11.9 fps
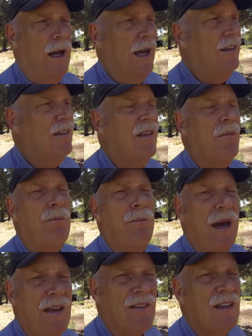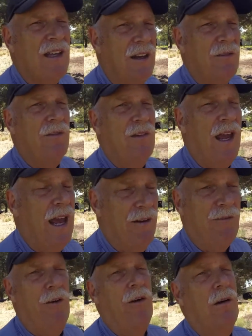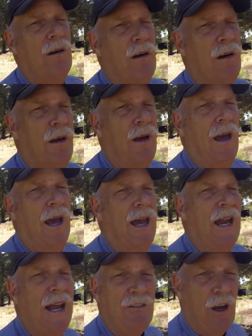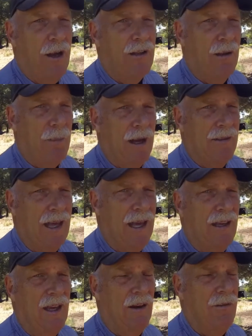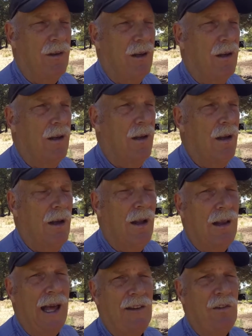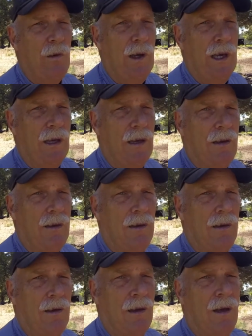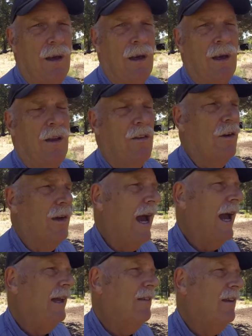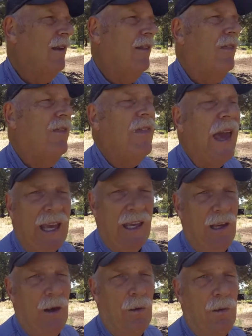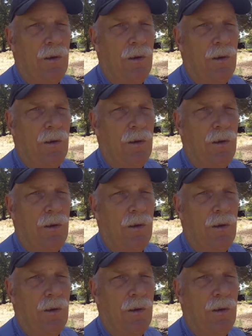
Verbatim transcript: It's the best gift ever. And I talked about that gift last week. So guys, thank you.